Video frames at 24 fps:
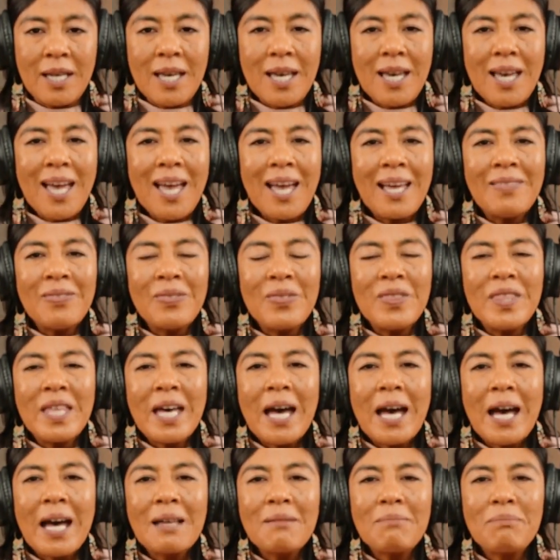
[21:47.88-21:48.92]
And
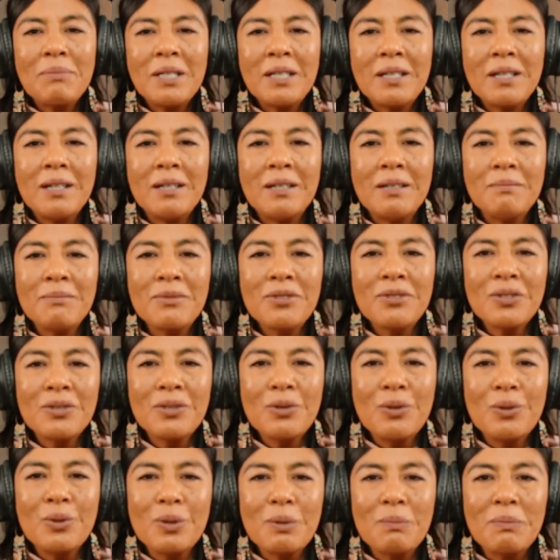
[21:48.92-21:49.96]
that becomes a
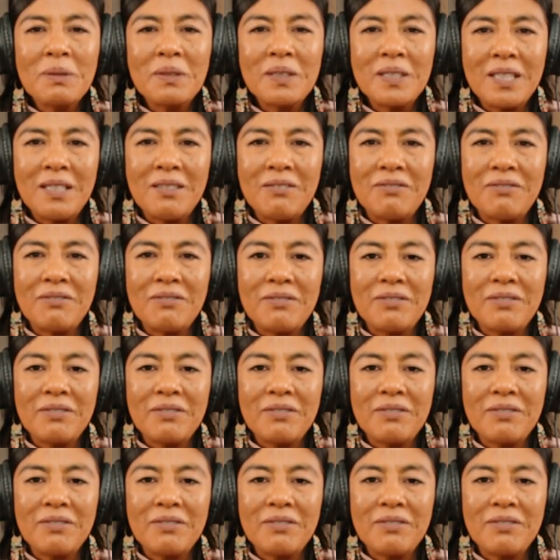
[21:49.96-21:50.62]
core belief.